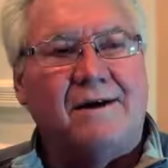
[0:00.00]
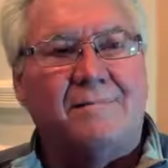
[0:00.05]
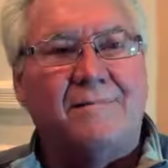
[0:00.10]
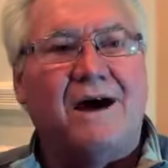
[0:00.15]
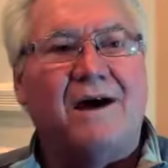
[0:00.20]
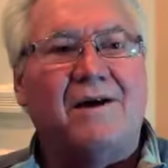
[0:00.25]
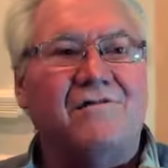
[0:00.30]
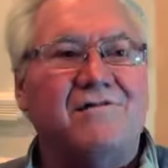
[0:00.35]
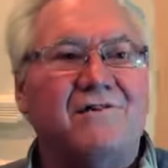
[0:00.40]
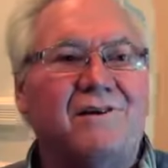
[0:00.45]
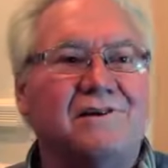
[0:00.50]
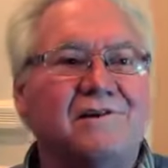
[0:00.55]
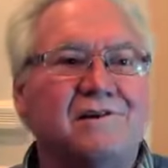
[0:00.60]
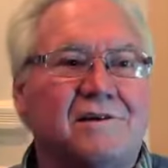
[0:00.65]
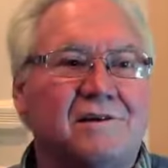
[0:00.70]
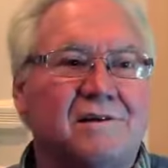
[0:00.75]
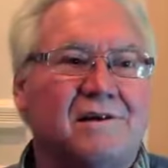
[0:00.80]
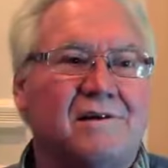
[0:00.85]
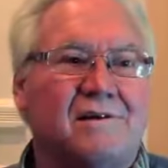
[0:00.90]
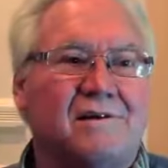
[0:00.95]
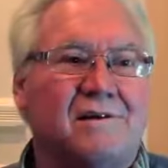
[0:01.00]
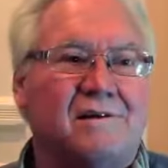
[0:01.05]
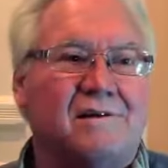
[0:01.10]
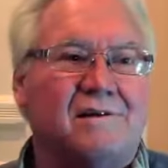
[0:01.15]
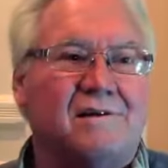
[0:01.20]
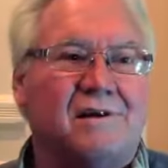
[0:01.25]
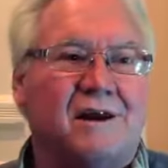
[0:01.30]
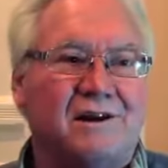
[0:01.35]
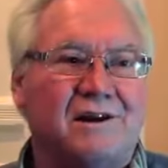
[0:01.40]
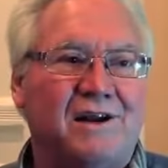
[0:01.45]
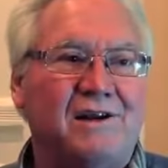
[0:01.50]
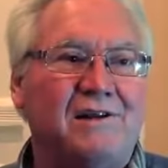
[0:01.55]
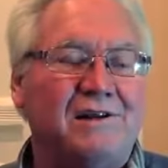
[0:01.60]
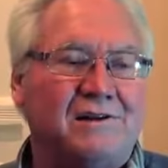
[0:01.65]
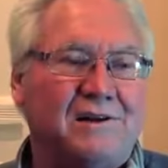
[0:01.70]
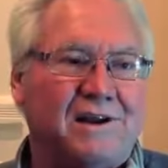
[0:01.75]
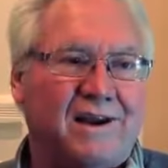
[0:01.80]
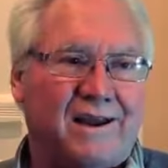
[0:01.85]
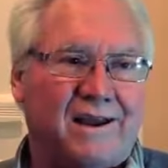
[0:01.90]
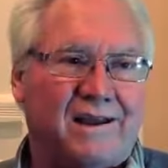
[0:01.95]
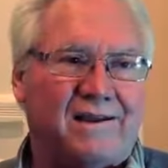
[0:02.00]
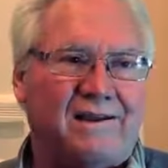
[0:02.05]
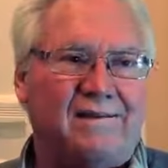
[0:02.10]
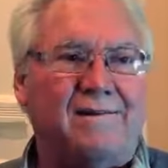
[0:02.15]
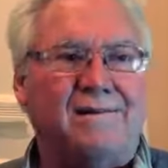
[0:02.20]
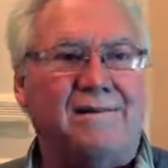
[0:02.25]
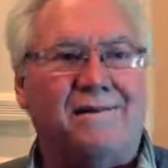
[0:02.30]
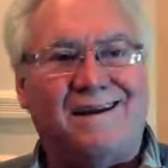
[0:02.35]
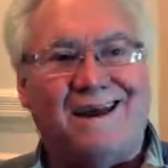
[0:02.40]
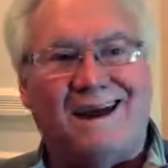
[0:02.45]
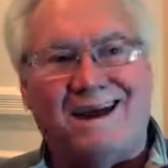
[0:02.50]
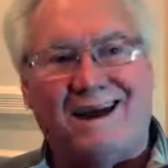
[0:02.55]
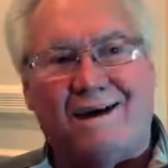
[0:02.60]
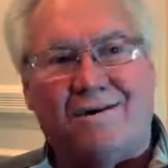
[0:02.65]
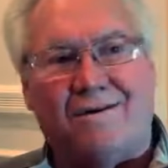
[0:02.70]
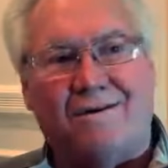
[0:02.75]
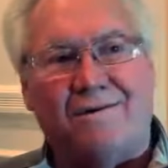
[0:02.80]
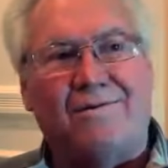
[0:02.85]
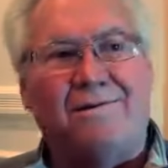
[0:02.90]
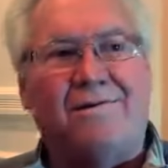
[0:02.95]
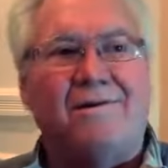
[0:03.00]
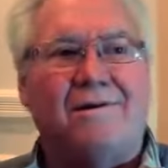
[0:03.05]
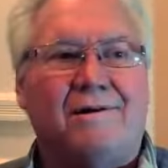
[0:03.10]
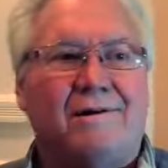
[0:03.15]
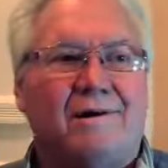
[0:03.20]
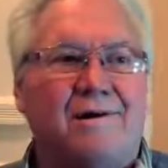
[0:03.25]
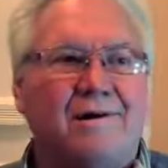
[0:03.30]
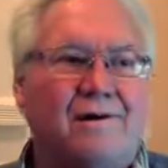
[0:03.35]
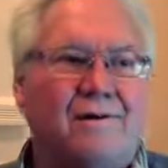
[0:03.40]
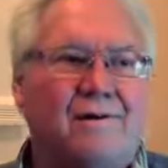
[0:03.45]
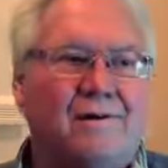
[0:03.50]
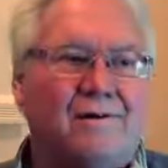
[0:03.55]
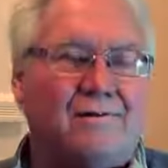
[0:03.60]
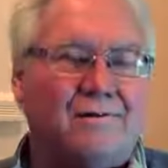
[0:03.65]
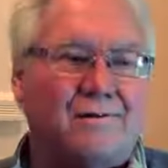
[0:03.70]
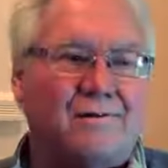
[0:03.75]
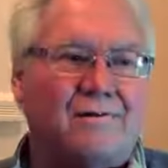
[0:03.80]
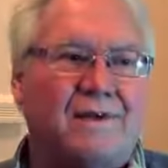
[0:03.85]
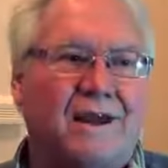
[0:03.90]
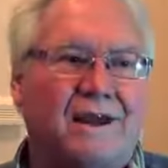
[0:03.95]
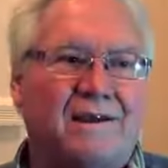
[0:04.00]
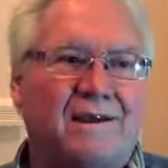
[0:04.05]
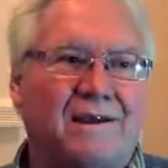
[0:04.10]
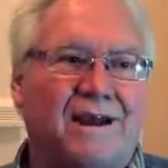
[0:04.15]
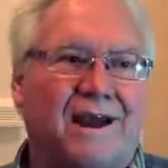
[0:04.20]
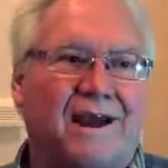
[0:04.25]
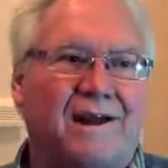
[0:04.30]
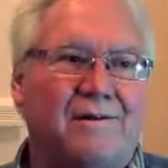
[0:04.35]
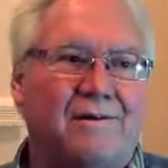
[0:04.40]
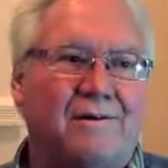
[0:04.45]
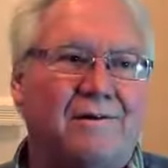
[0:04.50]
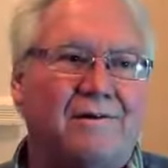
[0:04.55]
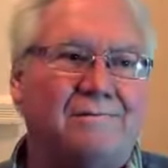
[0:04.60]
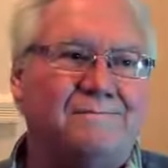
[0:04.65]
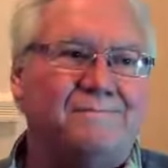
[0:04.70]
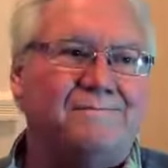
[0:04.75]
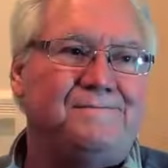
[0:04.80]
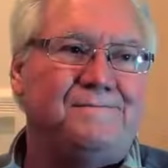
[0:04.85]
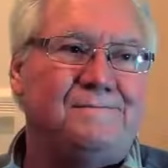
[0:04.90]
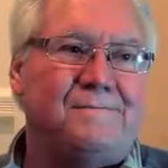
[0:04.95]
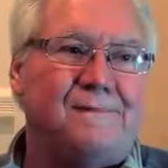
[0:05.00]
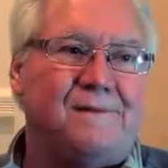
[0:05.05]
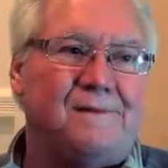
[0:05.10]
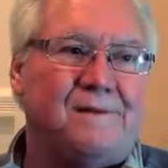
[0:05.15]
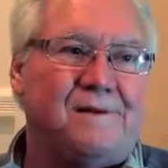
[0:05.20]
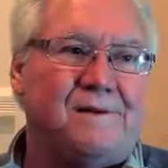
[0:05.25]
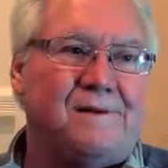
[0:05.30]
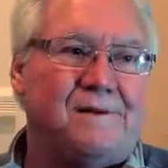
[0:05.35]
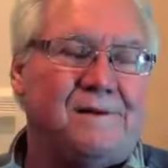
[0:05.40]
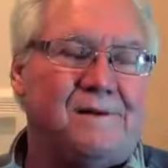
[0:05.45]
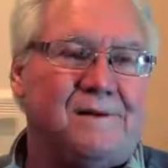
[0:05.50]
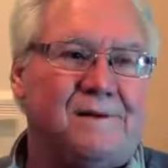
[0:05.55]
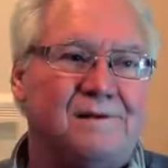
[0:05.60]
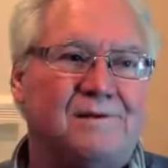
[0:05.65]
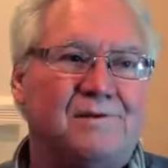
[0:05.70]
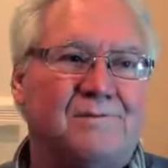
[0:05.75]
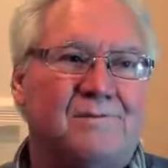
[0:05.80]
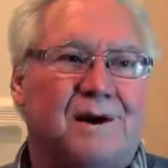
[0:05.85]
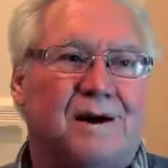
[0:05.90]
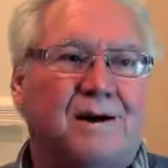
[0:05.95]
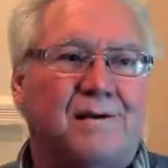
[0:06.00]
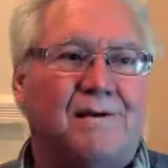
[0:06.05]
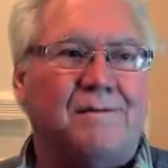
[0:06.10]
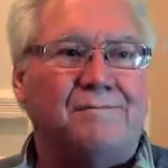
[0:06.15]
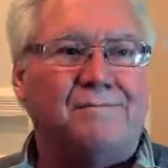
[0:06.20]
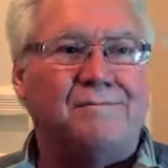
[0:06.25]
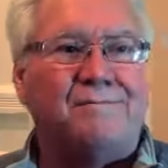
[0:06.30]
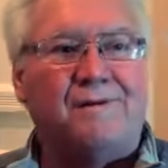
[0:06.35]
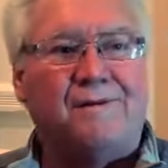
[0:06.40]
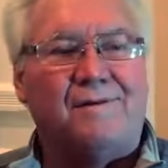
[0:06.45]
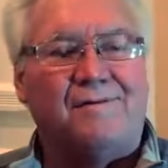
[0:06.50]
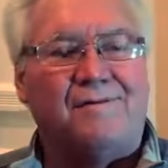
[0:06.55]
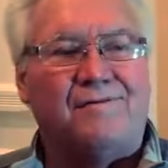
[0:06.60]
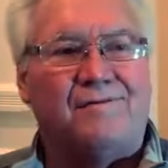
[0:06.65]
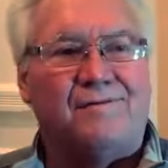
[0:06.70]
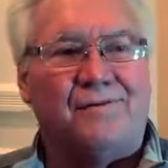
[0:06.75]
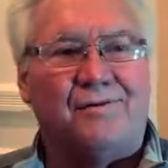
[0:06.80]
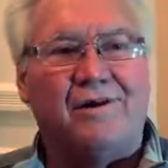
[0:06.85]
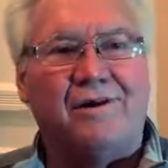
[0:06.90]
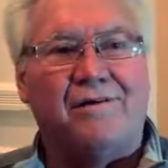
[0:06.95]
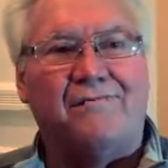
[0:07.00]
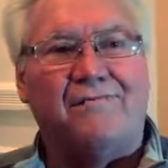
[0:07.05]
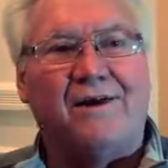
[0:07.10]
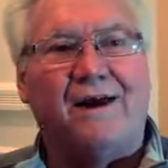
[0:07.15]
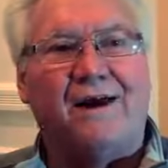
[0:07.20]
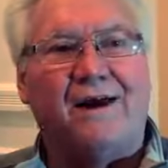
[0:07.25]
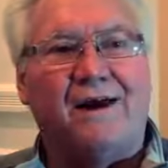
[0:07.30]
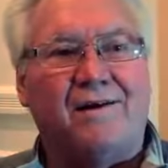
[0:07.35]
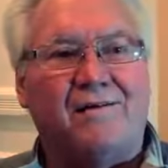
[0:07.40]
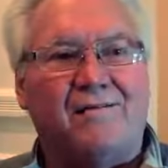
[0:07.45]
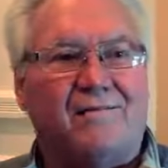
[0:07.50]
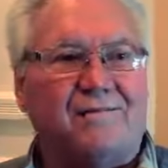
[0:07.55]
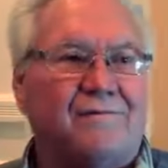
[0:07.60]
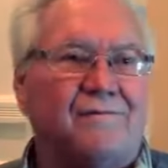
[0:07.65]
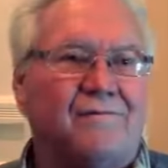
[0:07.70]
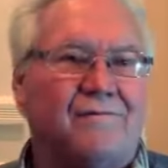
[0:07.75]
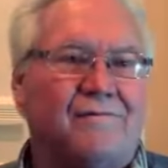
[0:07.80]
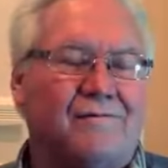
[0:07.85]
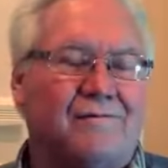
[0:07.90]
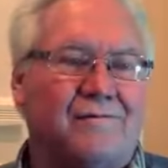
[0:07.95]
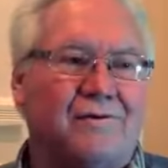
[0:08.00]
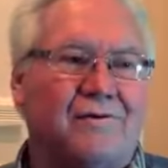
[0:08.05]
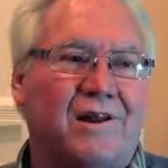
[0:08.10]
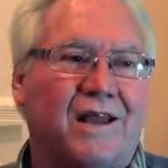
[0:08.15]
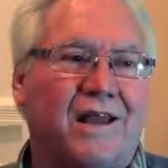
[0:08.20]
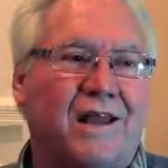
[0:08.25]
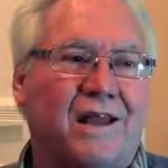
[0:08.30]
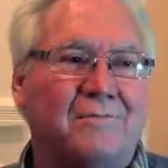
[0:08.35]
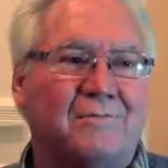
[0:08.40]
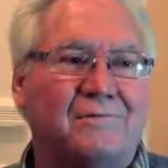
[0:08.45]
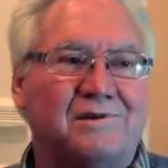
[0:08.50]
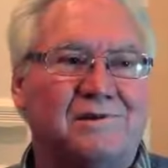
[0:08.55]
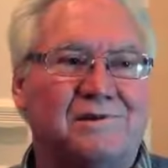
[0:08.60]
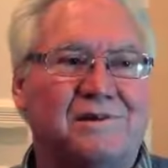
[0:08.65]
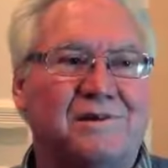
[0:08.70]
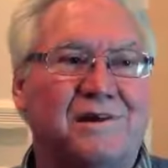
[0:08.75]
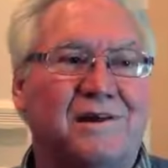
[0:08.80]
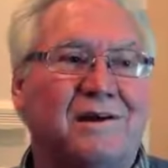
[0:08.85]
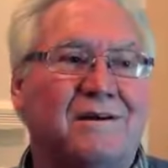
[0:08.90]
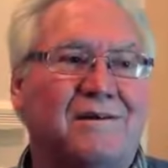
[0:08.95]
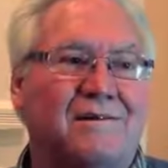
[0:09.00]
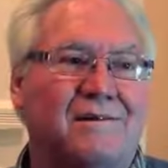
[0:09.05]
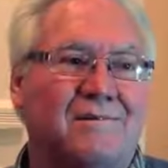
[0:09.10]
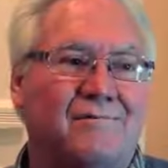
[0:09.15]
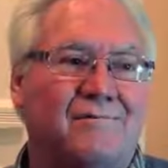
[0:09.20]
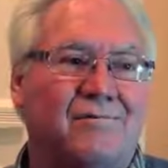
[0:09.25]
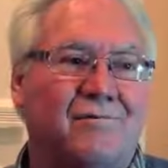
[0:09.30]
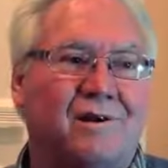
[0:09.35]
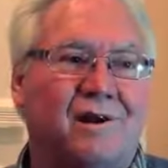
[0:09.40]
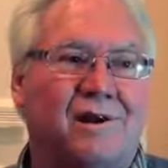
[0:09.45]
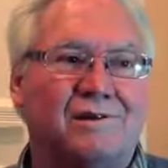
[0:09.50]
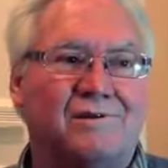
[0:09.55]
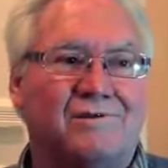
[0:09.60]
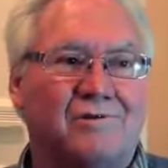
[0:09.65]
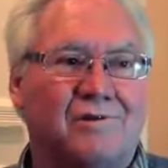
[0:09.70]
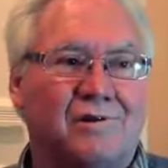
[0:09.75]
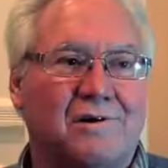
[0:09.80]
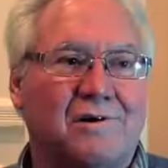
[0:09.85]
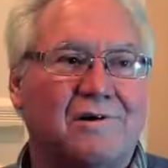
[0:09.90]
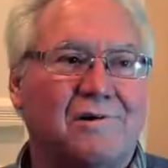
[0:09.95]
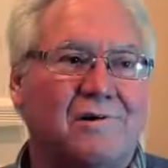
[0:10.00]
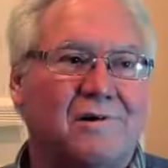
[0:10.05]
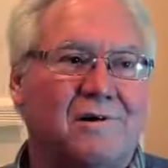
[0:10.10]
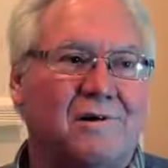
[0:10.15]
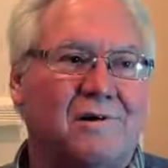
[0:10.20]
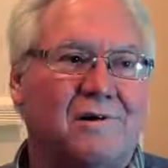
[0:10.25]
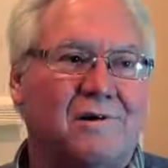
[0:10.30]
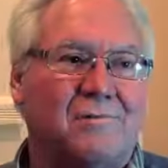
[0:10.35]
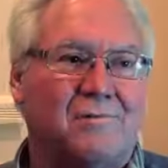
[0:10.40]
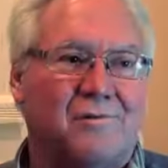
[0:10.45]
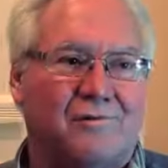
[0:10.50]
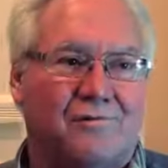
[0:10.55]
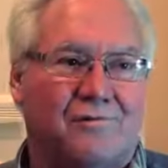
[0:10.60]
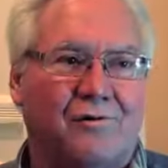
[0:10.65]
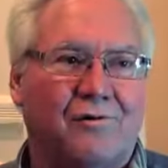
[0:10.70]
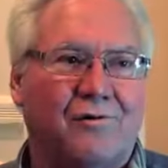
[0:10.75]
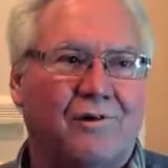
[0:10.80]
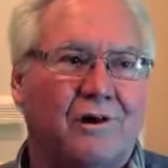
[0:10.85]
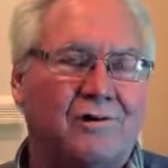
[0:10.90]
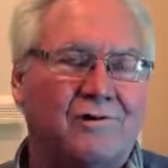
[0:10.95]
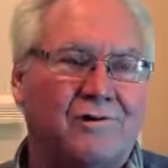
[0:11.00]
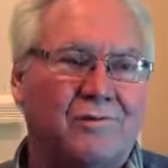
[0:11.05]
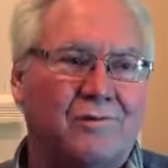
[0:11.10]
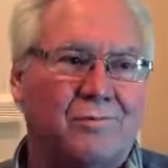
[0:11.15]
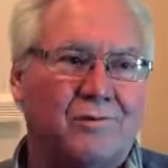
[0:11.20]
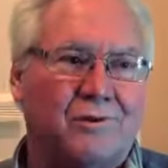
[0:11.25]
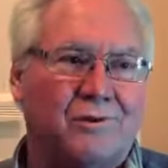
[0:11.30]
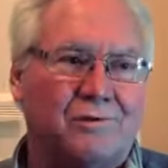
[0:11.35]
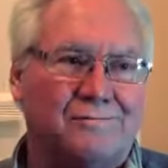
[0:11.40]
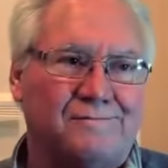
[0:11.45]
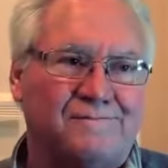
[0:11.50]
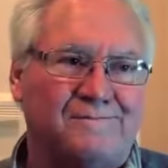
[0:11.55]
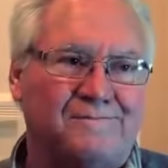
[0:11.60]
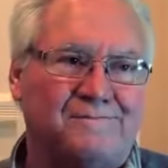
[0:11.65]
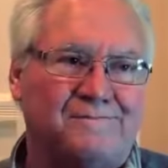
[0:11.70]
amount of insulin I need to take now with taking aloe is about 35, 38% of what I took before October.